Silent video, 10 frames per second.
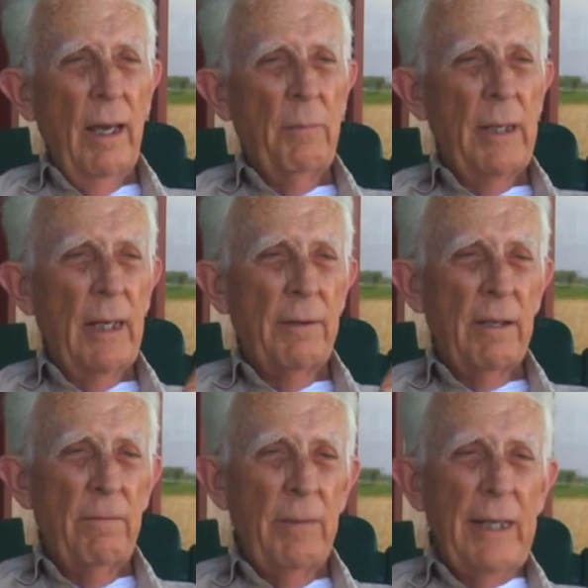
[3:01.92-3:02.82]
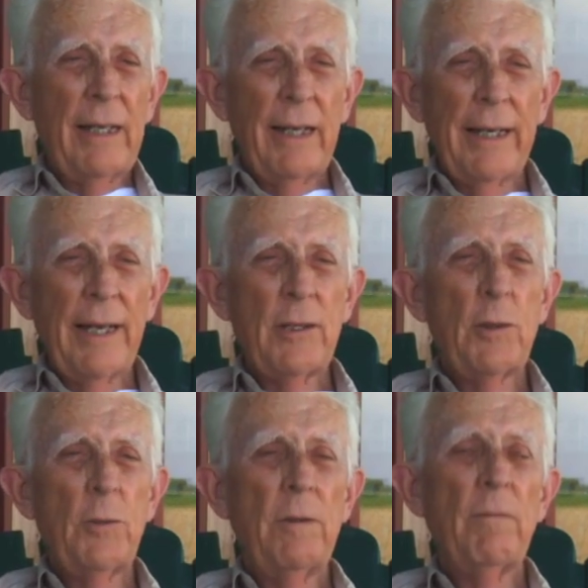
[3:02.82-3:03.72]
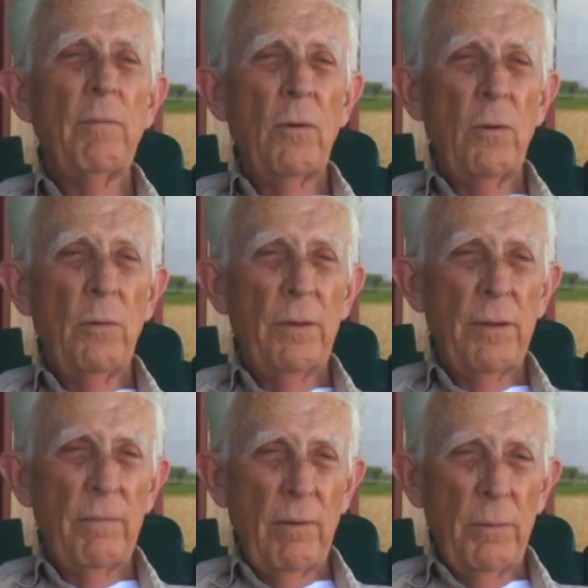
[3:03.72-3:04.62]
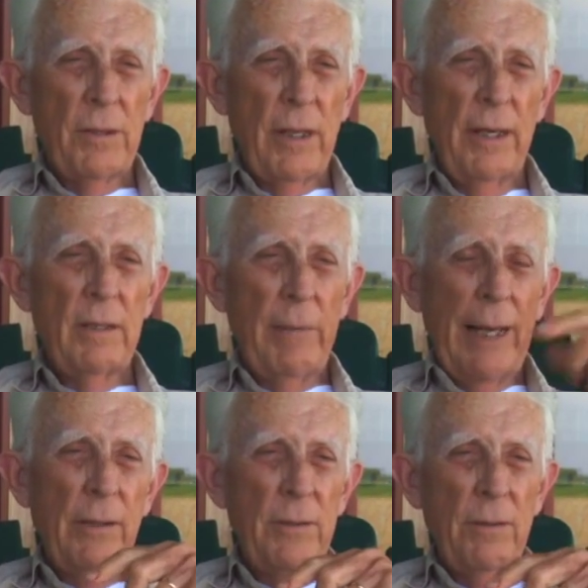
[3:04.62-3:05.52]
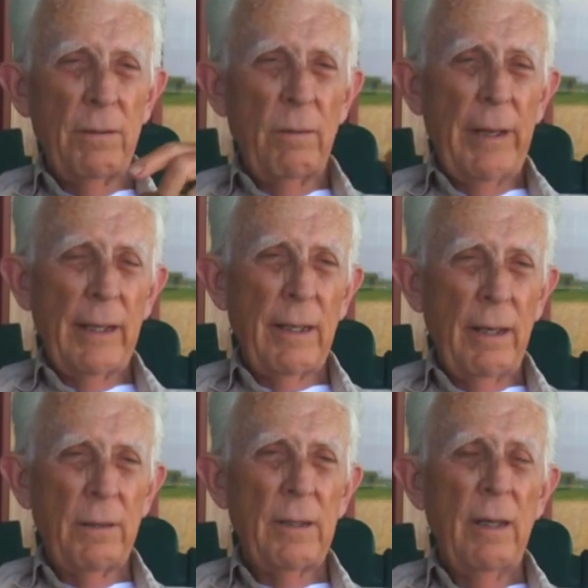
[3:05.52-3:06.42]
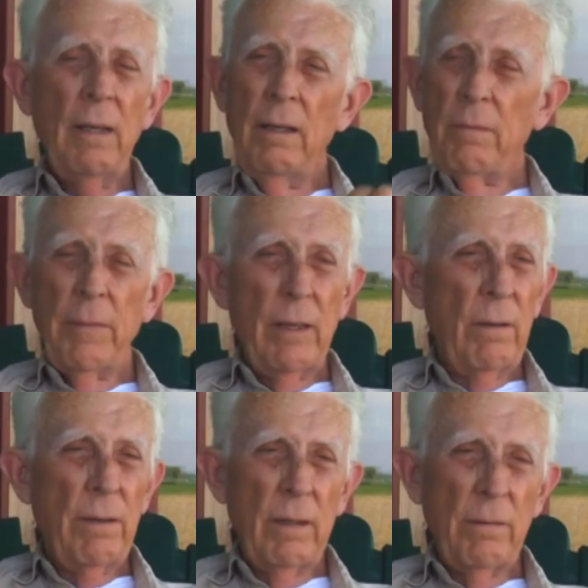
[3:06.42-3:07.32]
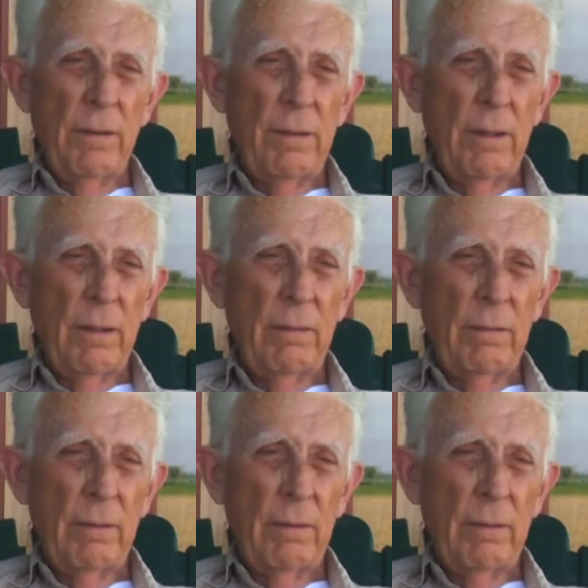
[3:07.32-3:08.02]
and being able to conveniently get to and fro from the sites, back to the studio, back to the house, made all the difference. You know?